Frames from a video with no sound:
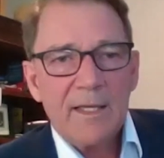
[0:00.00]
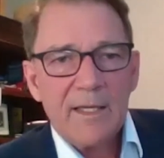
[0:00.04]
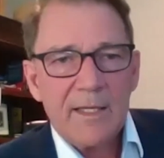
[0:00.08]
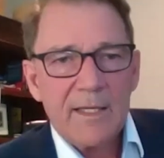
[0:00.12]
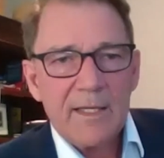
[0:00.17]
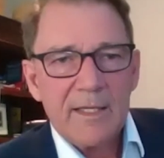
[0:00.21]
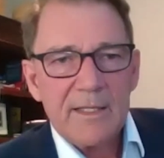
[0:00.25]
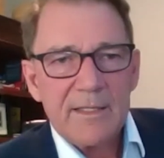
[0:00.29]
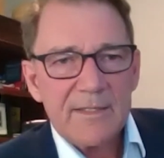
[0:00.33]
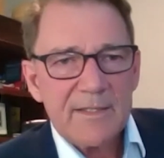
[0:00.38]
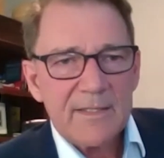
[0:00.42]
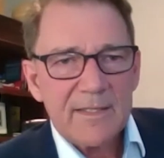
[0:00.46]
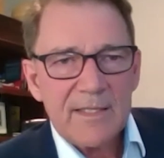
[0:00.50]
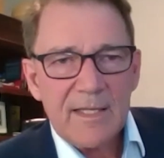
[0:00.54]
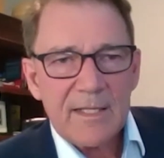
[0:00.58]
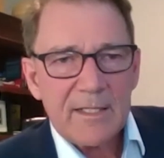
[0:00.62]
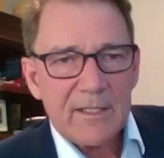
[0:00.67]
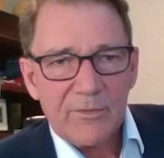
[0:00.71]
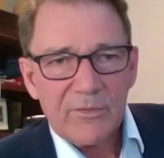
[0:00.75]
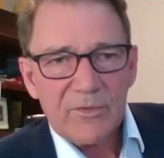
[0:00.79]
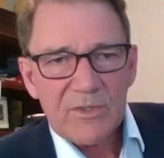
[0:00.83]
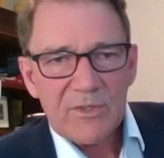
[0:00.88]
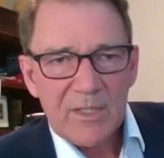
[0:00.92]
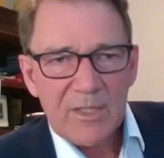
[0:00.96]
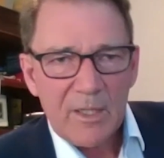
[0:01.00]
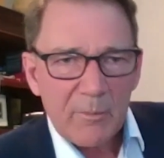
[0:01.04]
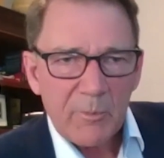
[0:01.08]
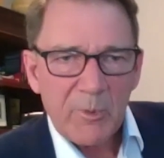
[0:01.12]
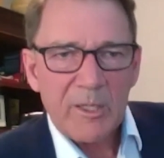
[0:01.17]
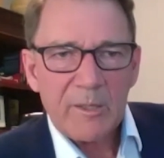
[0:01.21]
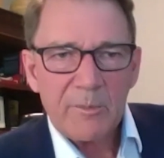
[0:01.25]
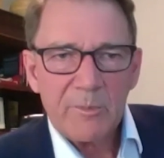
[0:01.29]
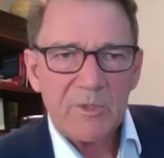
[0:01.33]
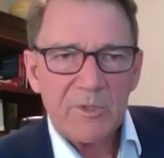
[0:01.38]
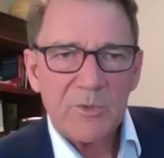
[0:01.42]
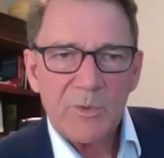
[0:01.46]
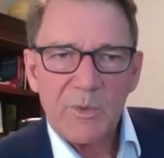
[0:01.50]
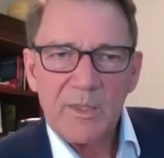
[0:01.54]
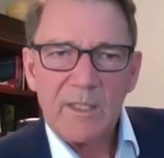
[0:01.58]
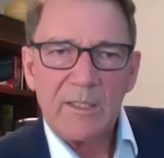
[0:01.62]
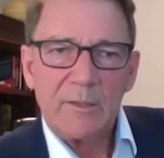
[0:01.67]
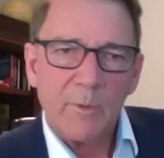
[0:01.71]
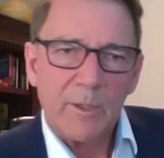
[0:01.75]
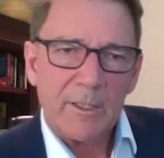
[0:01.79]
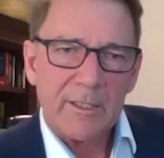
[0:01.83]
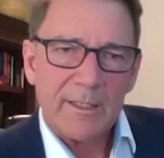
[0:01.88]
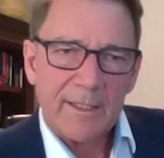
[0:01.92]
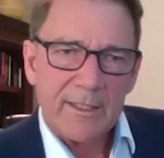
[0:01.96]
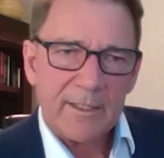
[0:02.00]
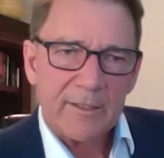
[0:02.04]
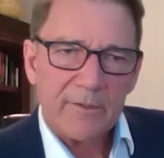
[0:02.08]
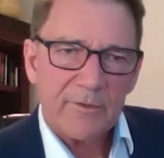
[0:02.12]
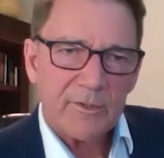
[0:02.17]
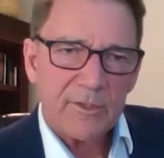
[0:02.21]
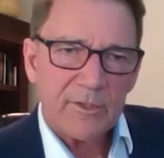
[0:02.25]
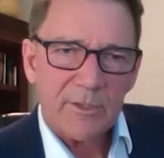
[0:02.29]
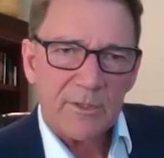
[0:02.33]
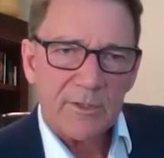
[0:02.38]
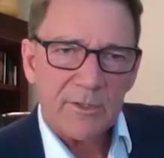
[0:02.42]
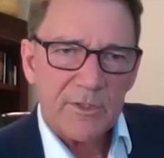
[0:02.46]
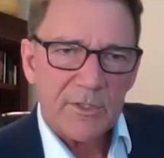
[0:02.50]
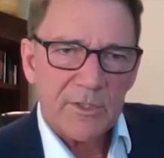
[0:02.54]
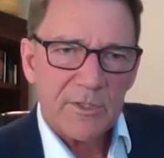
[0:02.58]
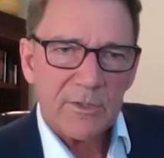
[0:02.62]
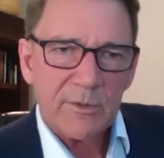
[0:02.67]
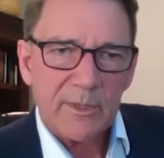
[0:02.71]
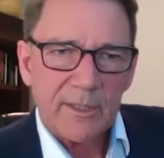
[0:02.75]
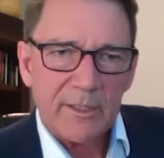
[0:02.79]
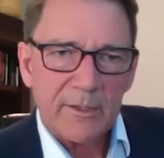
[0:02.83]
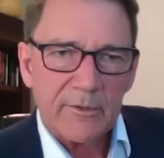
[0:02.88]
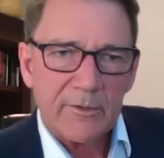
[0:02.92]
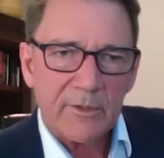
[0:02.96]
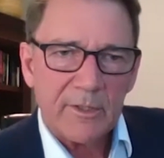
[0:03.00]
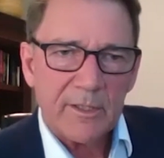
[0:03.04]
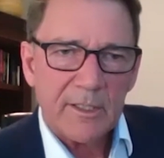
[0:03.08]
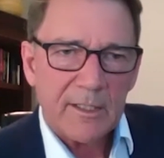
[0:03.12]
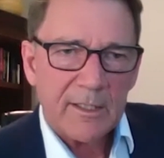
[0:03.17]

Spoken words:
instead of somewhere between 100 and 200.